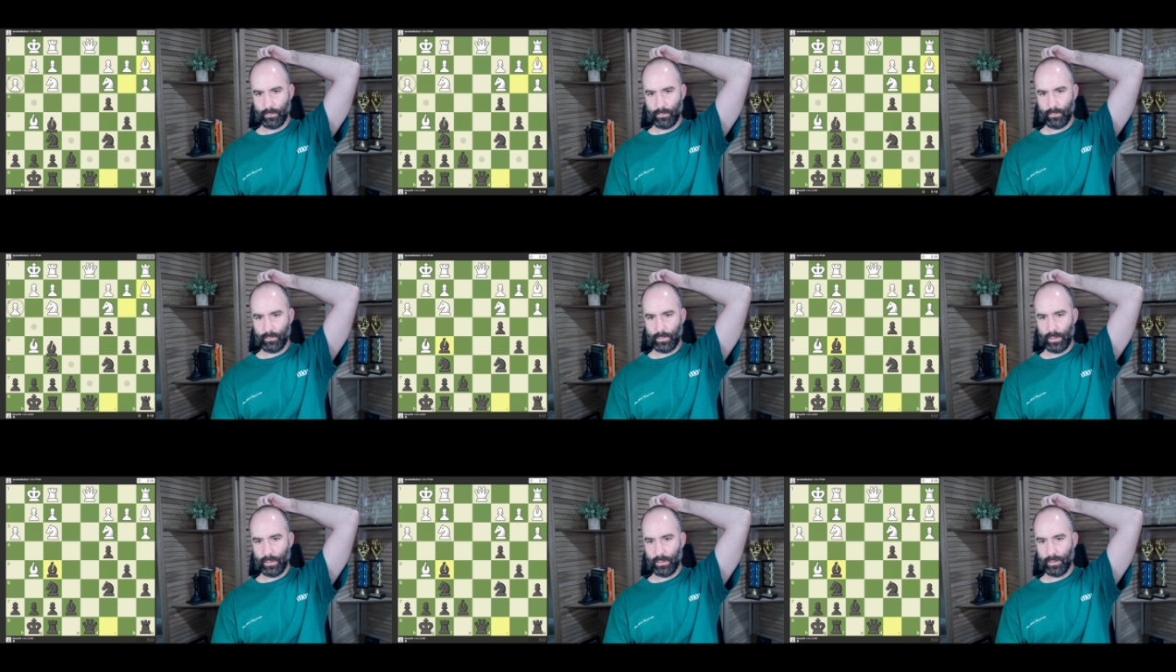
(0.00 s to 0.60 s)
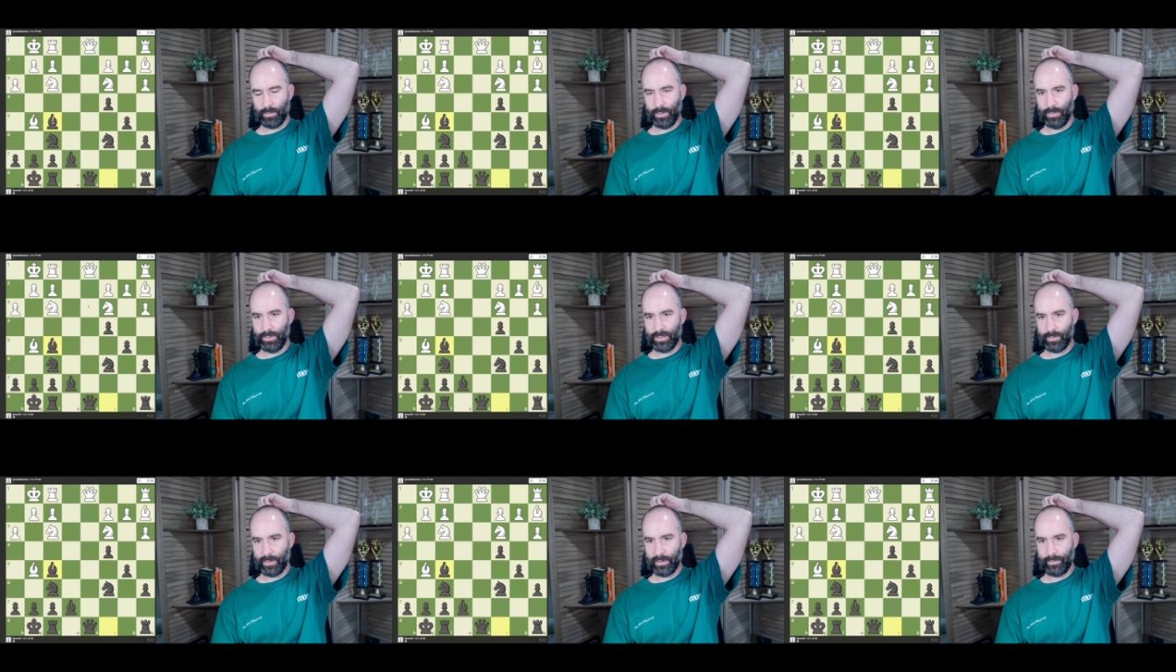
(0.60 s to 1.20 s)
And let's play
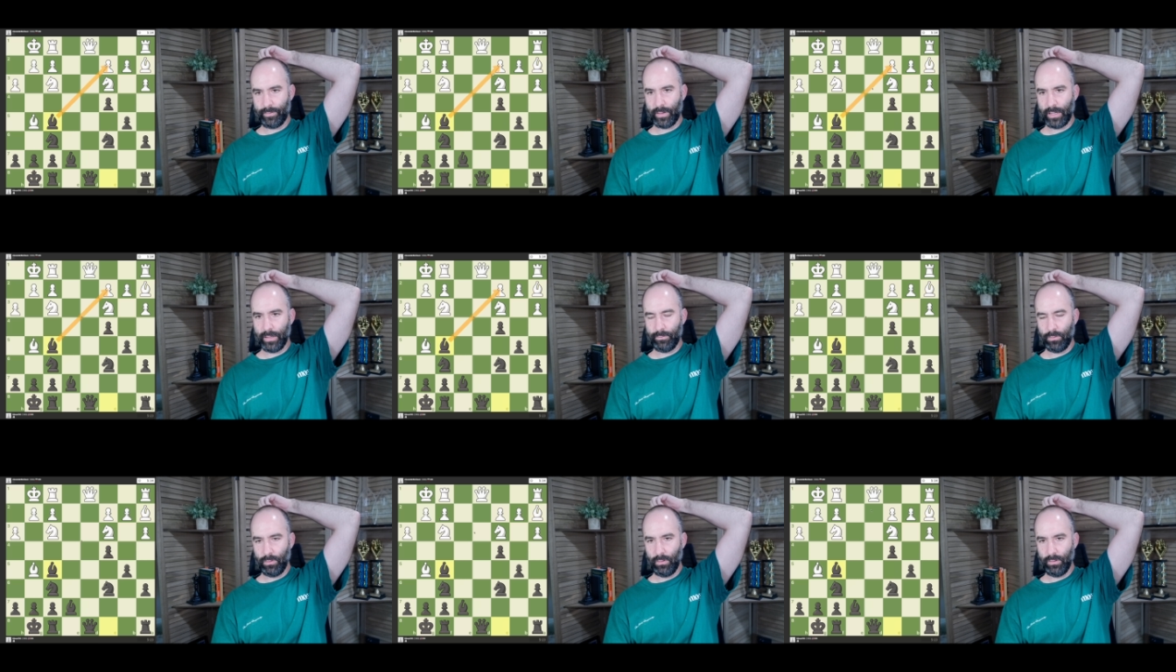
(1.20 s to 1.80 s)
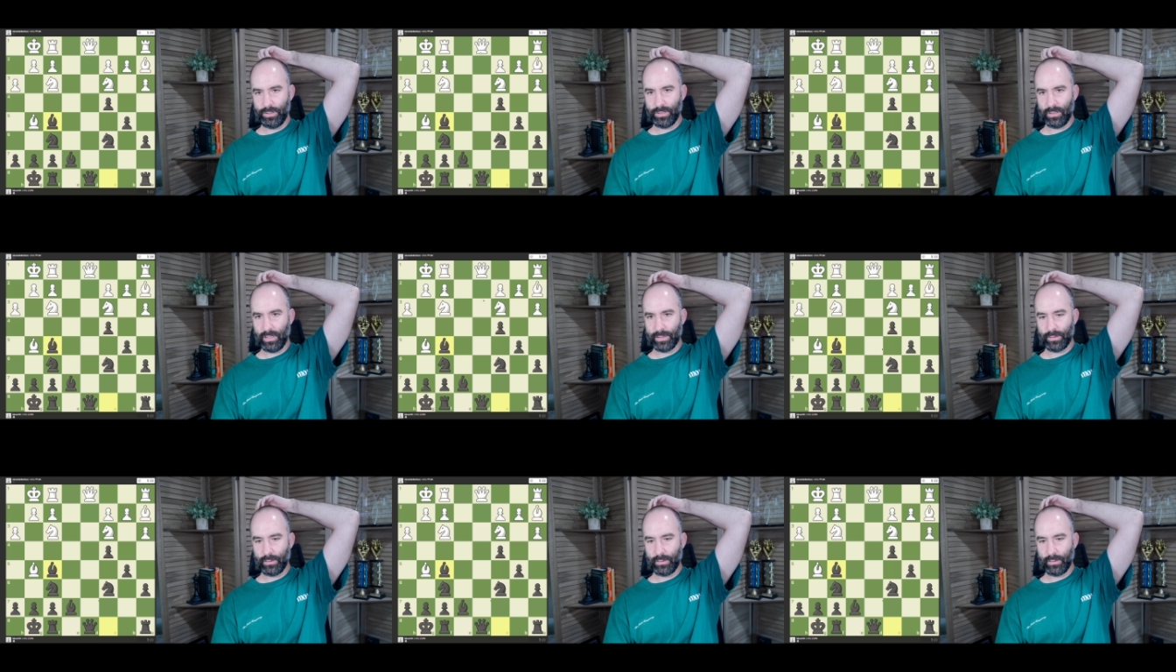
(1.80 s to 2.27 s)
bishop f5. We'll just let,